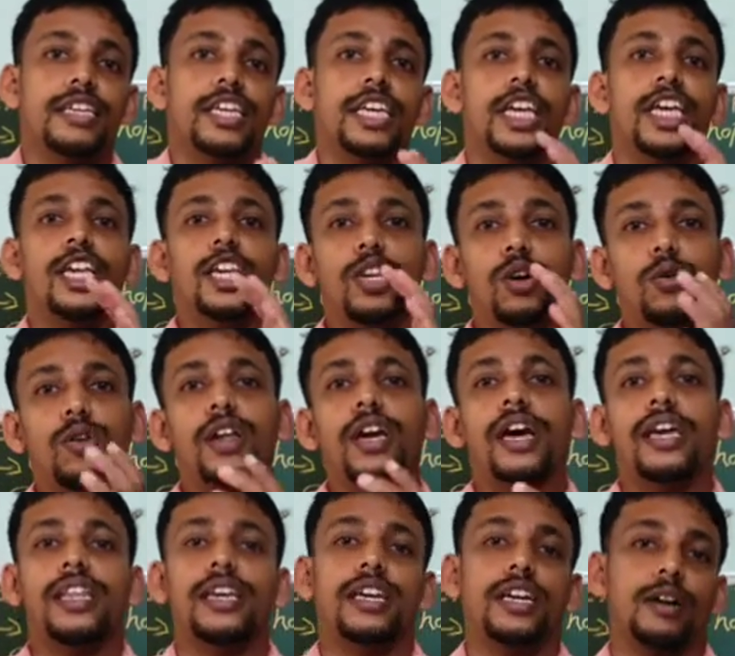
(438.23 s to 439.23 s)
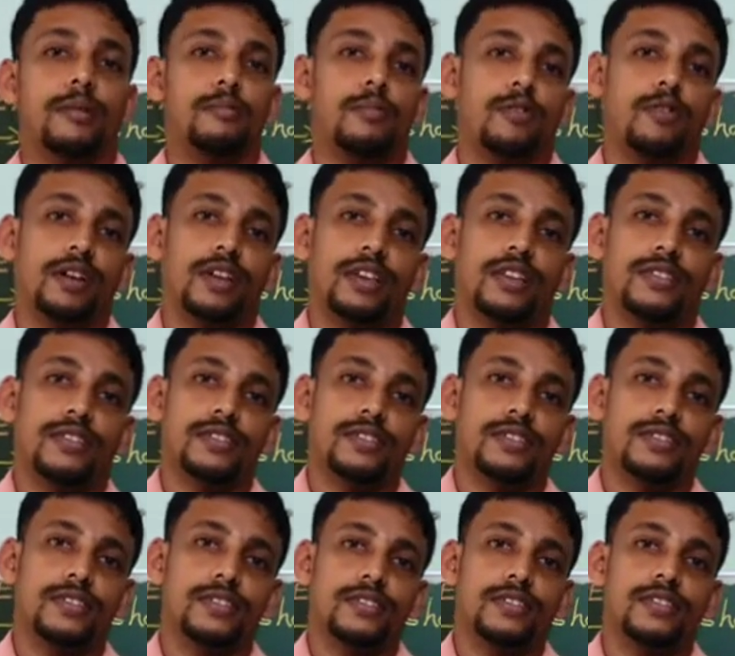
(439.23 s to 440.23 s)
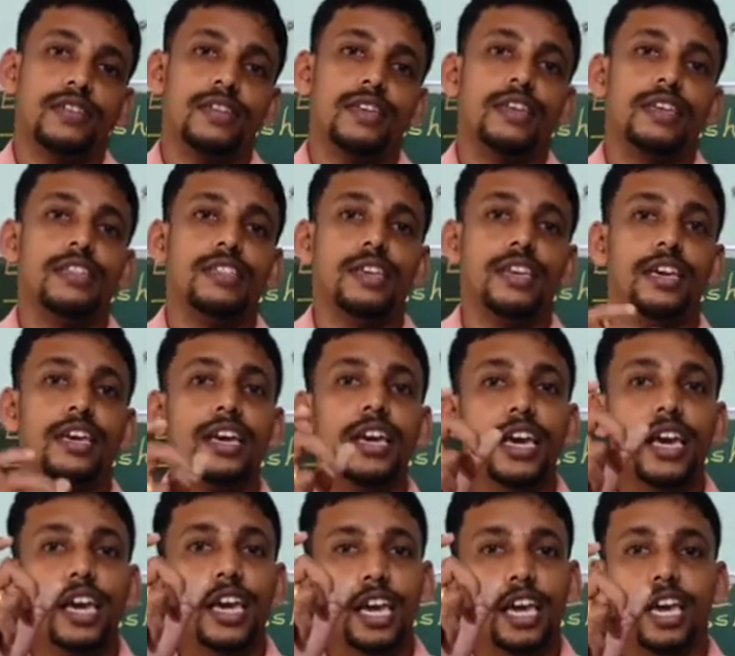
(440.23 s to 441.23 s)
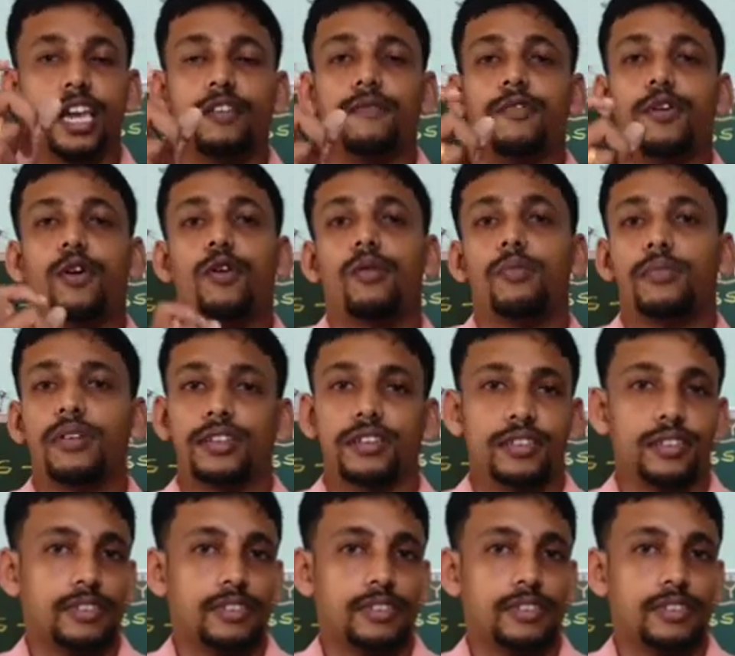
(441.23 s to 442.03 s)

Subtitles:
inorganic components in the environment.